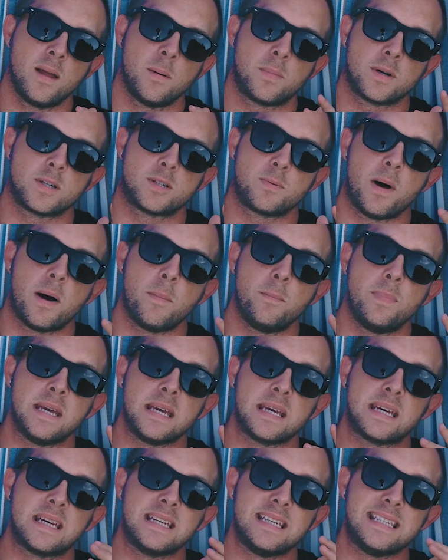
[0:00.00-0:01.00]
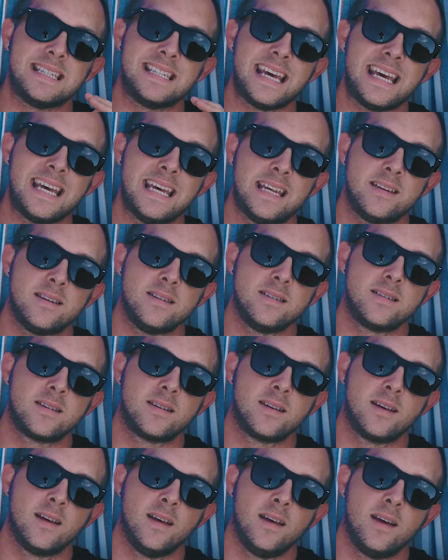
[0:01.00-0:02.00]
but it's about being
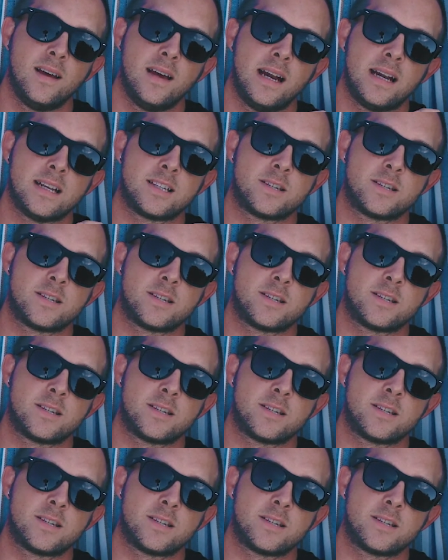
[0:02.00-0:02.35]
content, and